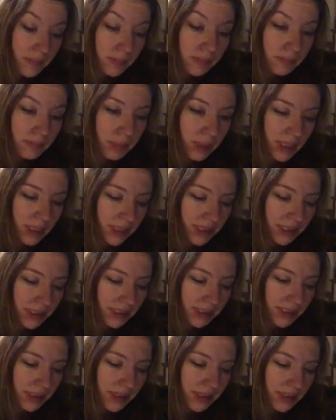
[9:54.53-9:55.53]
But
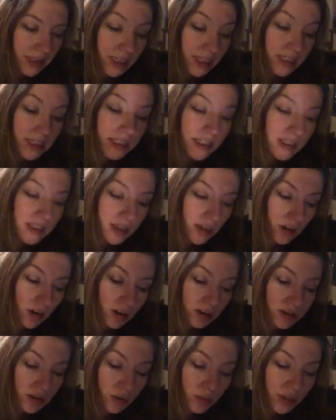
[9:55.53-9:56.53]
this is
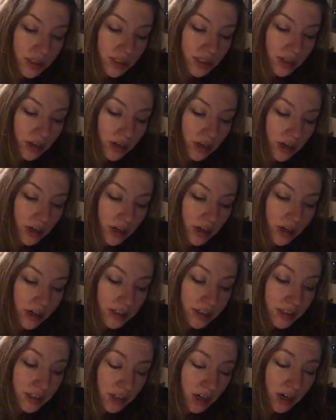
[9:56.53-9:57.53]
also with
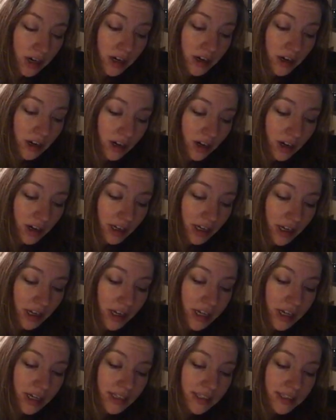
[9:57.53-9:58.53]
Starhawk,
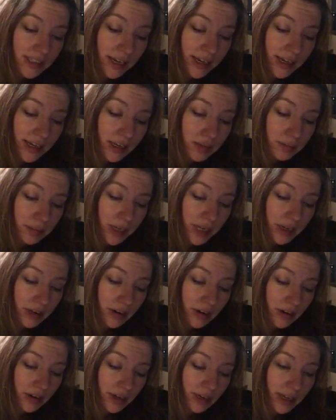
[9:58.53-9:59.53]
Diane Baker,
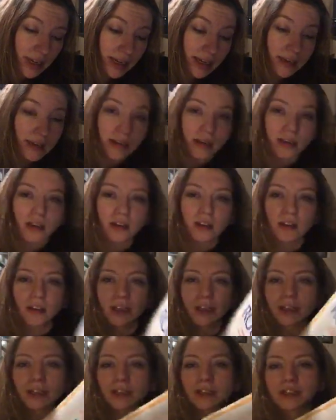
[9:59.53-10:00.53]
and Anne Hill, and
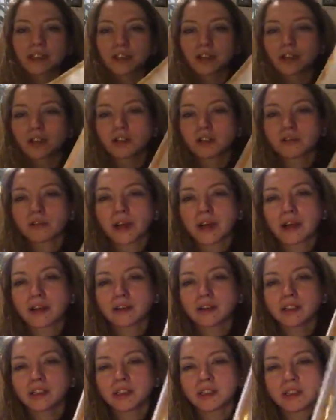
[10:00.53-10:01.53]
it's Circle
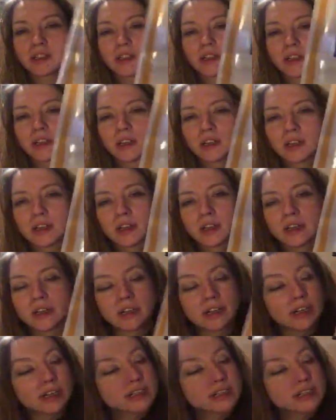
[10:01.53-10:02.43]
Round. It